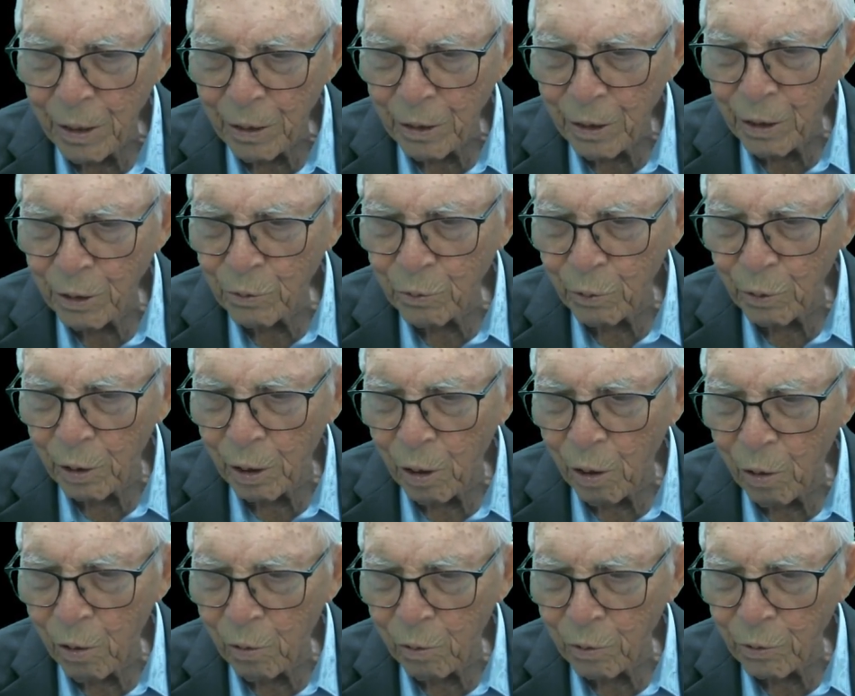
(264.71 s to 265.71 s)
This will
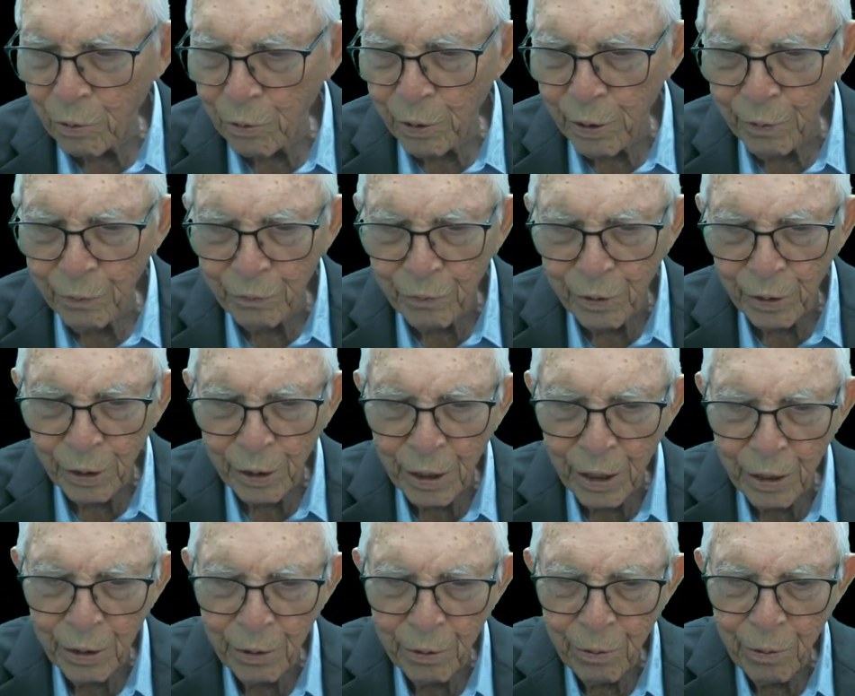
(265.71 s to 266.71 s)
all drift
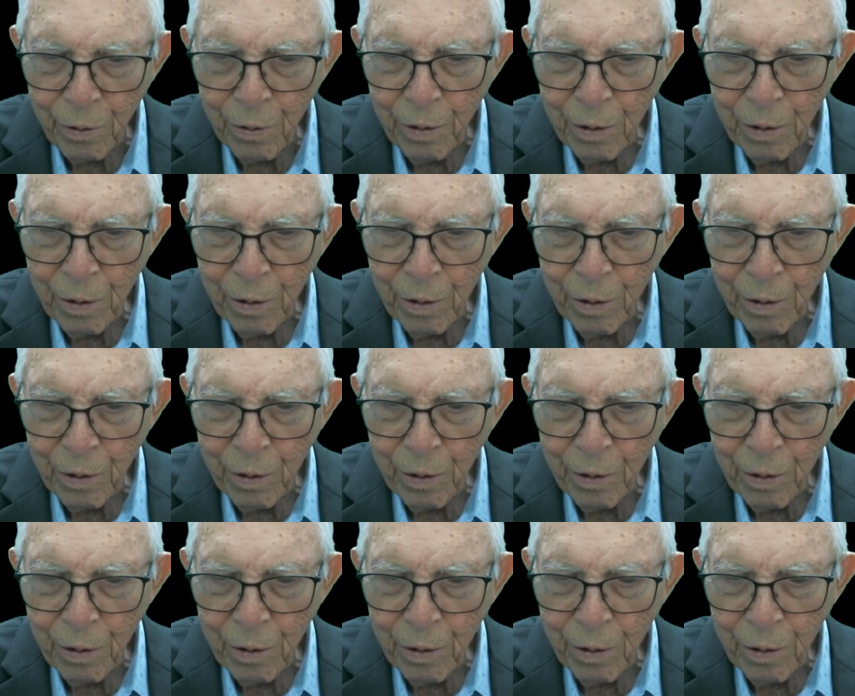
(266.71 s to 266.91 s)
together,